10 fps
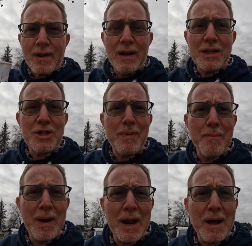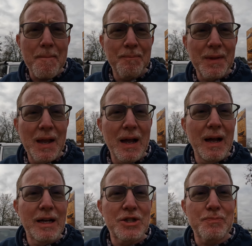that's a bit better.
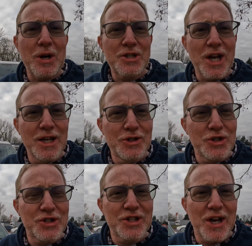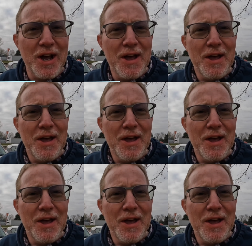Espresso just to